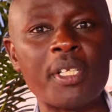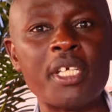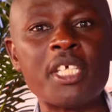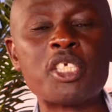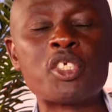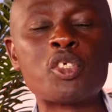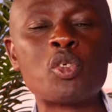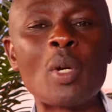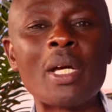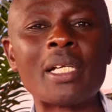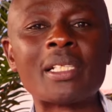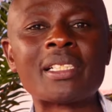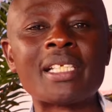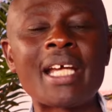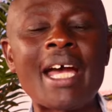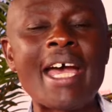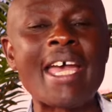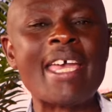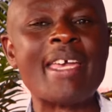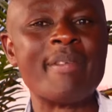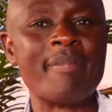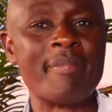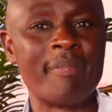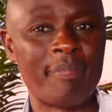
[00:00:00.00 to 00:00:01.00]
It's your
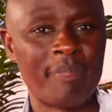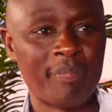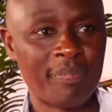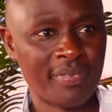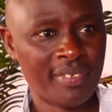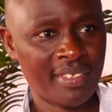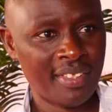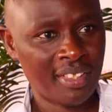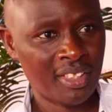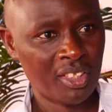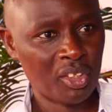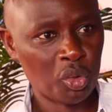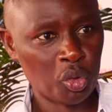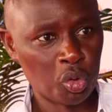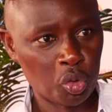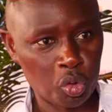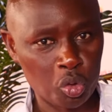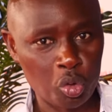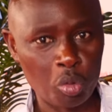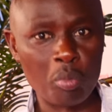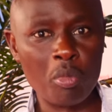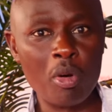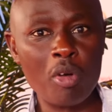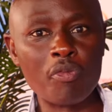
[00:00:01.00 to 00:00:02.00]
time
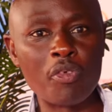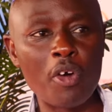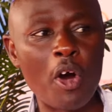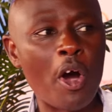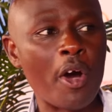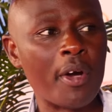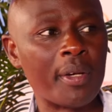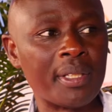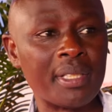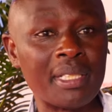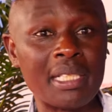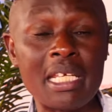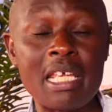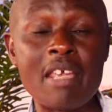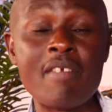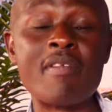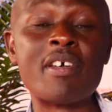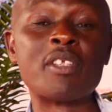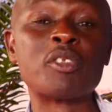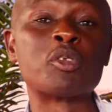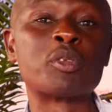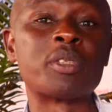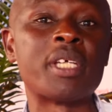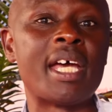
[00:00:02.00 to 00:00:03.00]
to move on,
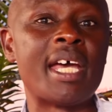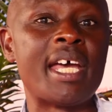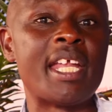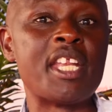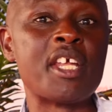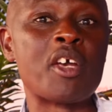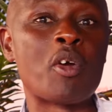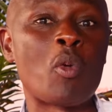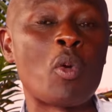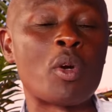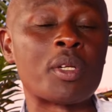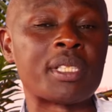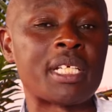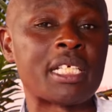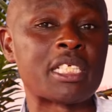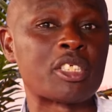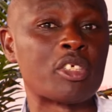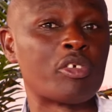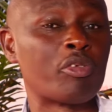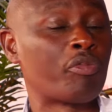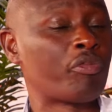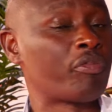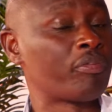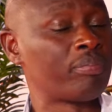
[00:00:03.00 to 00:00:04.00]
even to the headquarters
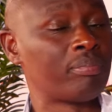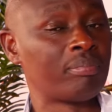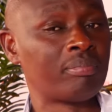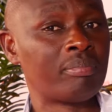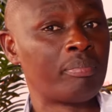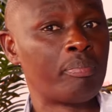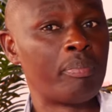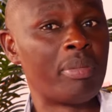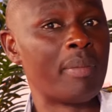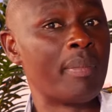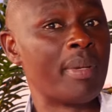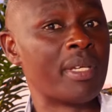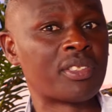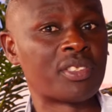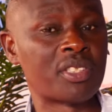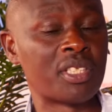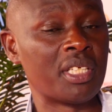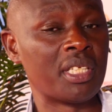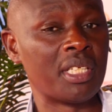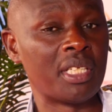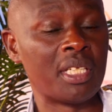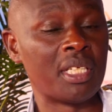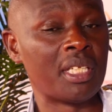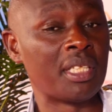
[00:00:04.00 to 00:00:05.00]
of
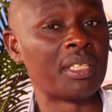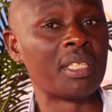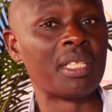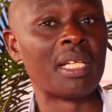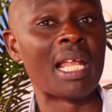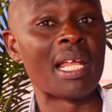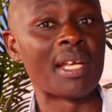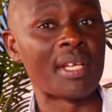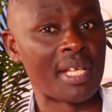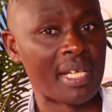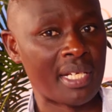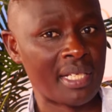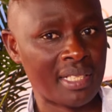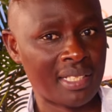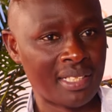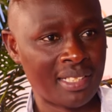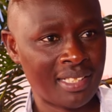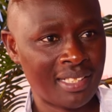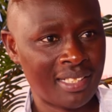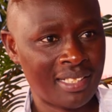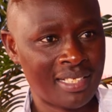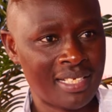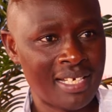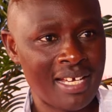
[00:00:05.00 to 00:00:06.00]
BBC in London,
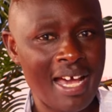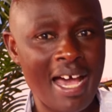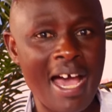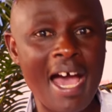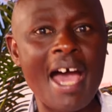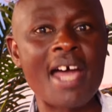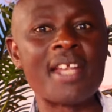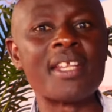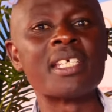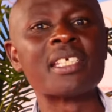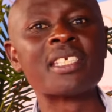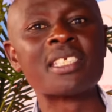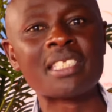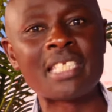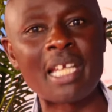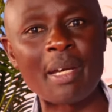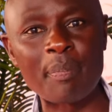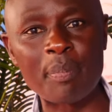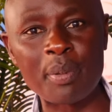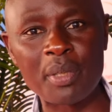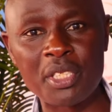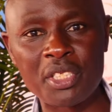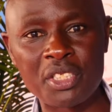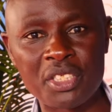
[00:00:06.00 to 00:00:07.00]
and
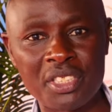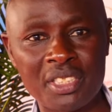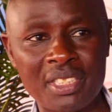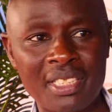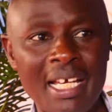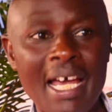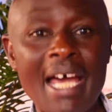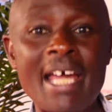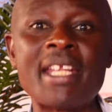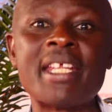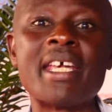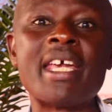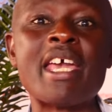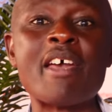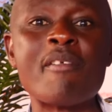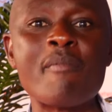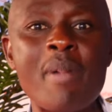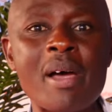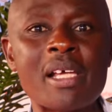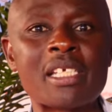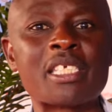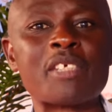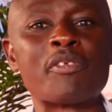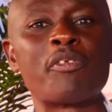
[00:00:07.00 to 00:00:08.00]
establish an
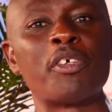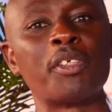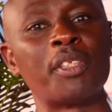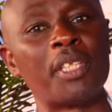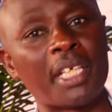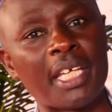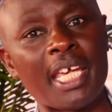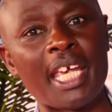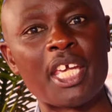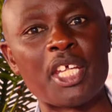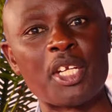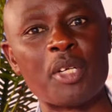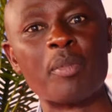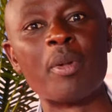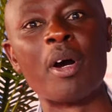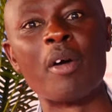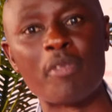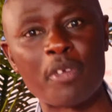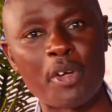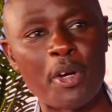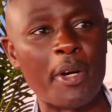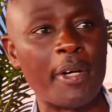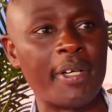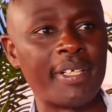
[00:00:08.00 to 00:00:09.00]
embassy for the kingdom
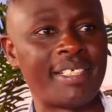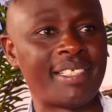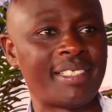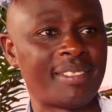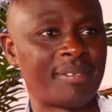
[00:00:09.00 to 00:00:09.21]
of God.